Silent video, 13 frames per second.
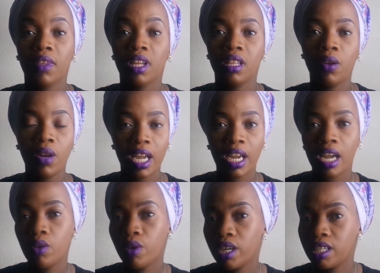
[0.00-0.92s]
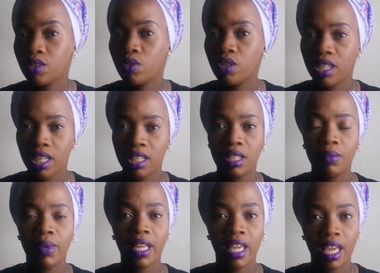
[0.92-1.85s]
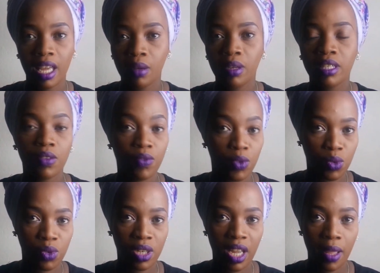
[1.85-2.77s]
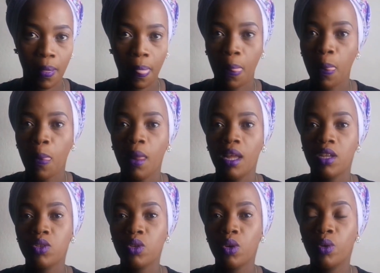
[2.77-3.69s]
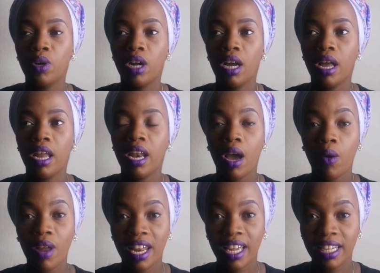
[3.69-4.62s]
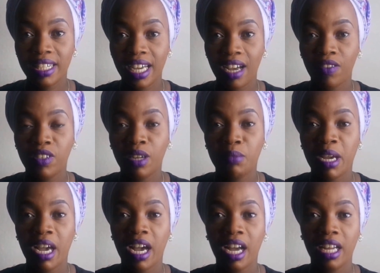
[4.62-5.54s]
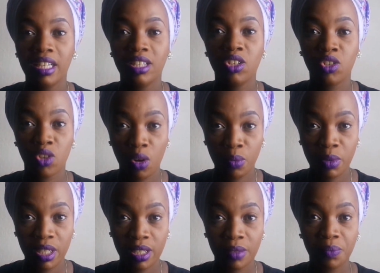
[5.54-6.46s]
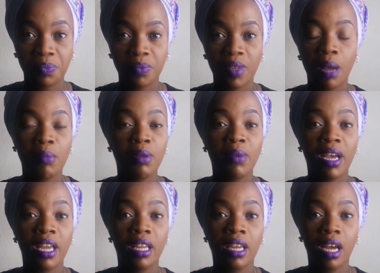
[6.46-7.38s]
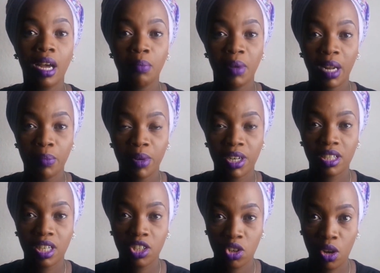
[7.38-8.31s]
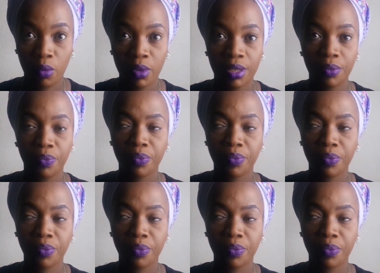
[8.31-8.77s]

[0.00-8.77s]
they were like, "Are you getting contractions?" I'm like, "Yeah, except for today." So an hour later, after my heart dropped, my blood pressure dropped,